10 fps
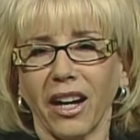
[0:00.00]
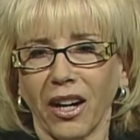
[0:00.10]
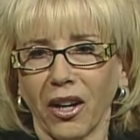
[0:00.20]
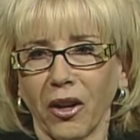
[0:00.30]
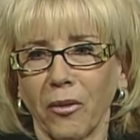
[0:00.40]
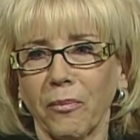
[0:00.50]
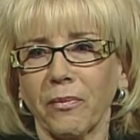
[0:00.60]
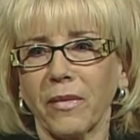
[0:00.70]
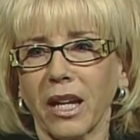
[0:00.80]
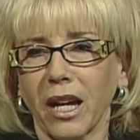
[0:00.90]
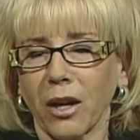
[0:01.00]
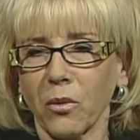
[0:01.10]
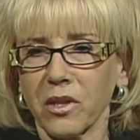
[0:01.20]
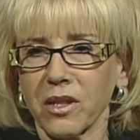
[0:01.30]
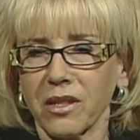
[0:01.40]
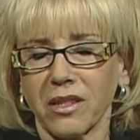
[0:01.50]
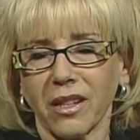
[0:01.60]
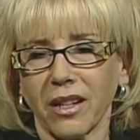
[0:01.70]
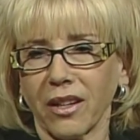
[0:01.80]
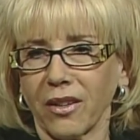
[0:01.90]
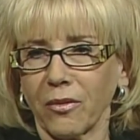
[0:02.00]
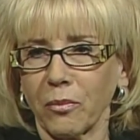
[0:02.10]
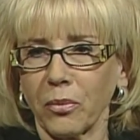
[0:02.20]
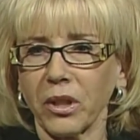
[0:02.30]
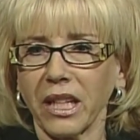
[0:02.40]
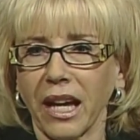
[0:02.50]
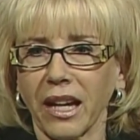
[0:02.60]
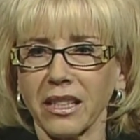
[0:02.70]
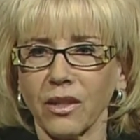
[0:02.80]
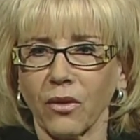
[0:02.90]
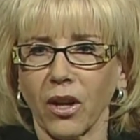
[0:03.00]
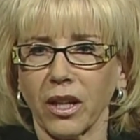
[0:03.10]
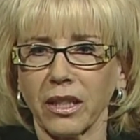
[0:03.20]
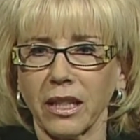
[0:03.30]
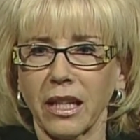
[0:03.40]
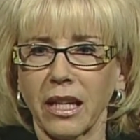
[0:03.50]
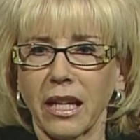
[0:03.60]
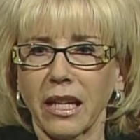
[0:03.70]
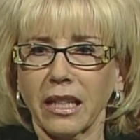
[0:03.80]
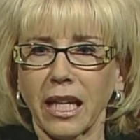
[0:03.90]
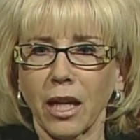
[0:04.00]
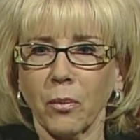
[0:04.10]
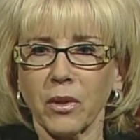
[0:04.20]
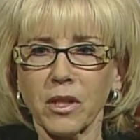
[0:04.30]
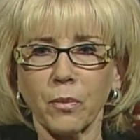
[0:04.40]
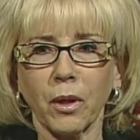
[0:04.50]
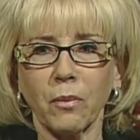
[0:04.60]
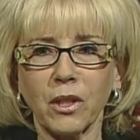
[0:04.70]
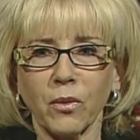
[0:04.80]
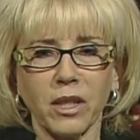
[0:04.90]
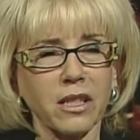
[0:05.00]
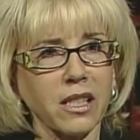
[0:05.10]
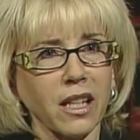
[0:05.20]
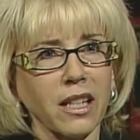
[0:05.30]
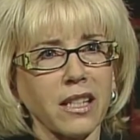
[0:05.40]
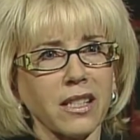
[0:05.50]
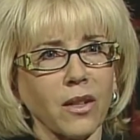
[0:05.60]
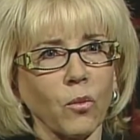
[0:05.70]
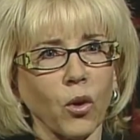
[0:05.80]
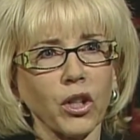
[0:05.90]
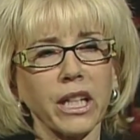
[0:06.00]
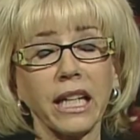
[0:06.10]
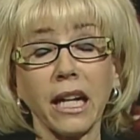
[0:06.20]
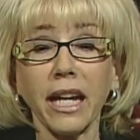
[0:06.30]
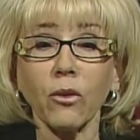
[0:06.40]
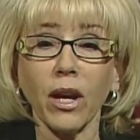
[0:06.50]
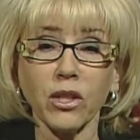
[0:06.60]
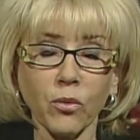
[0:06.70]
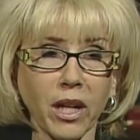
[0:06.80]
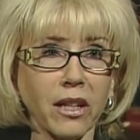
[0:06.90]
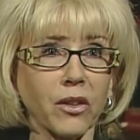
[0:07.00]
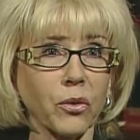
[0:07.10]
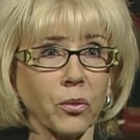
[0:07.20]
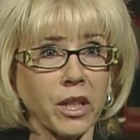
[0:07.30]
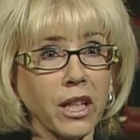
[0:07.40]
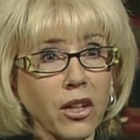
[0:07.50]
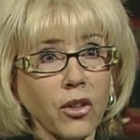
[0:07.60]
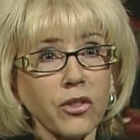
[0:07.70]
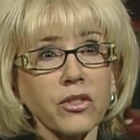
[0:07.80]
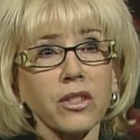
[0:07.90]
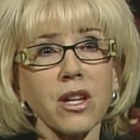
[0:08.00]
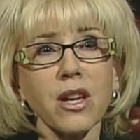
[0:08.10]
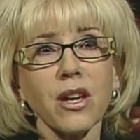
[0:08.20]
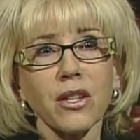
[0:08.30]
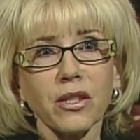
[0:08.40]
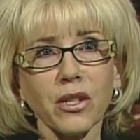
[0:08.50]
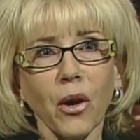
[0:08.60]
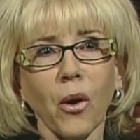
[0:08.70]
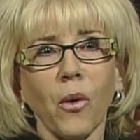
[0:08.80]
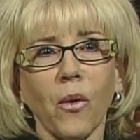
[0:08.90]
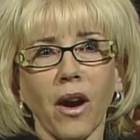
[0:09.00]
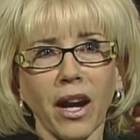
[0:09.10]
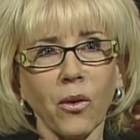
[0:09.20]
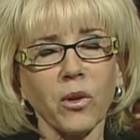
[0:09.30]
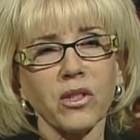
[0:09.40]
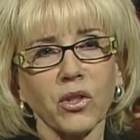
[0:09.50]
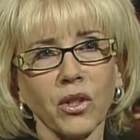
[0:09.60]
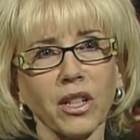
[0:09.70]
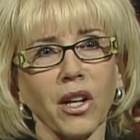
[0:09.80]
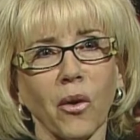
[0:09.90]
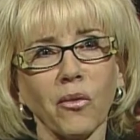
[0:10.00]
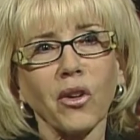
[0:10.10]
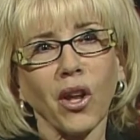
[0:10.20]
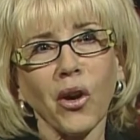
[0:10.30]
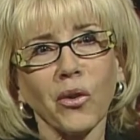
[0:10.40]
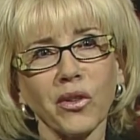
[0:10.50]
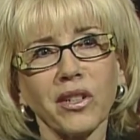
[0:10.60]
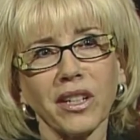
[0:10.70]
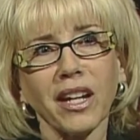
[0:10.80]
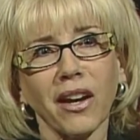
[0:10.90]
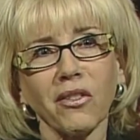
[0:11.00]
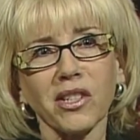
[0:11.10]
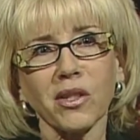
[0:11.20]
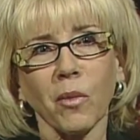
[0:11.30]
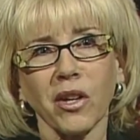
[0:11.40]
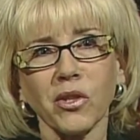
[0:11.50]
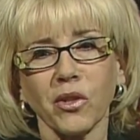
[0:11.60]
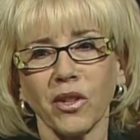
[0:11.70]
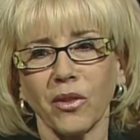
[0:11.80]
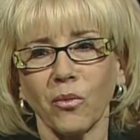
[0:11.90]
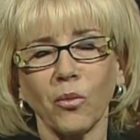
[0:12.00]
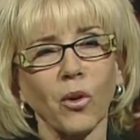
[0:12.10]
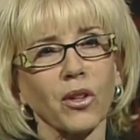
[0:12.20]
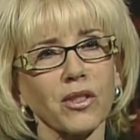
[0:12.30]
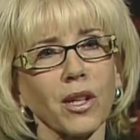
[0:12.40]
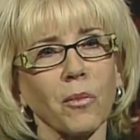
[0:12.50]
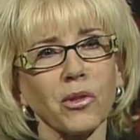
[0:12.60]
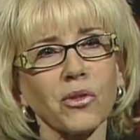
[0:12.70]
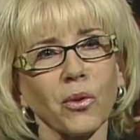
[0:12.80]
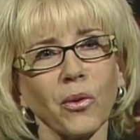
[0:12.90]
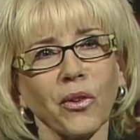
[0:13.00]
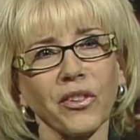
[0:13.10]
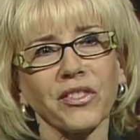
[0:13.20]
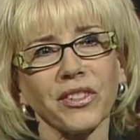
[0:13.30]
Oh, um, and I was uh, pretty active on campus, but between studies and working. And I graduated in three years, so I always took an overload every semester and worked summer schools.